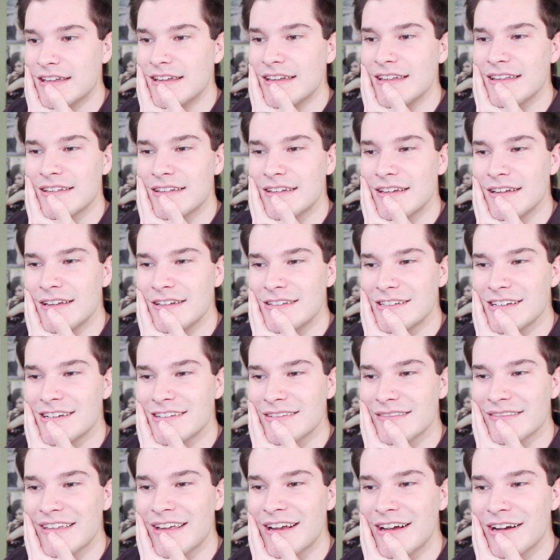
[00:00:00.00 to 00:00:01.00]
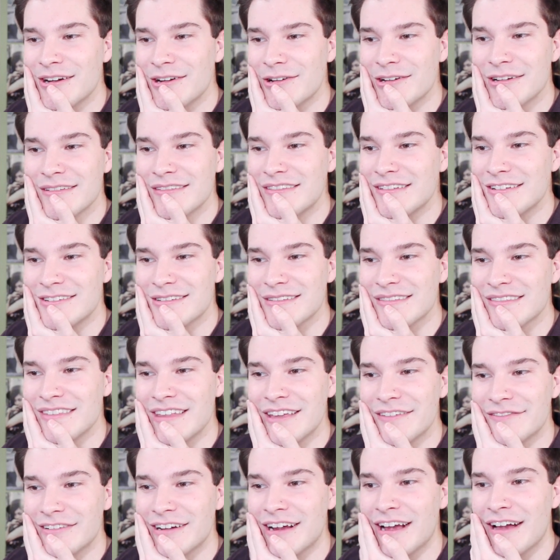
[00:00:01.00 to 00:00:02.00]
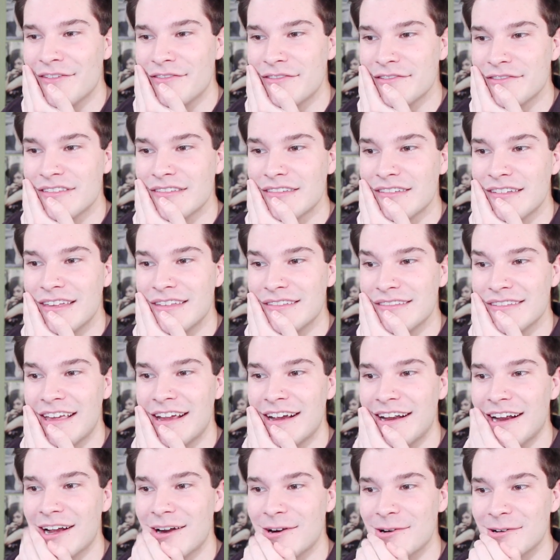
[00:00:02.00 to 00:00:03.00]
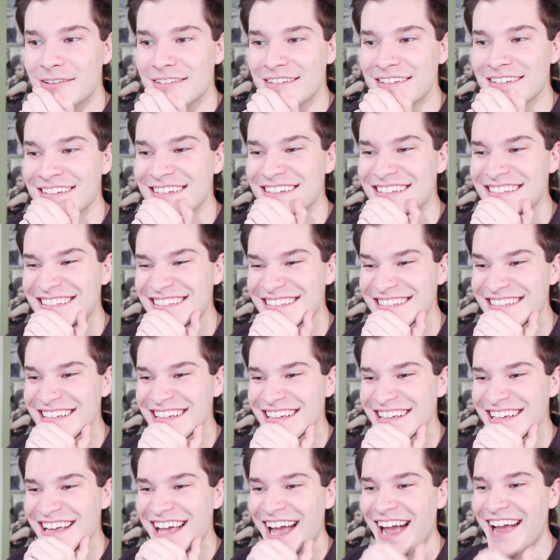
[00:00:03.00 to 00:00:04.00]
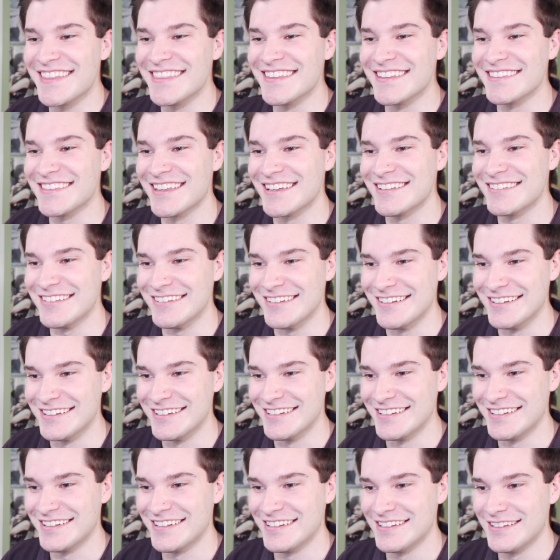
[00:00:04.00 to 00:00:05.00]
Did he change his hair, or does he just never have his hair out? I think that's it.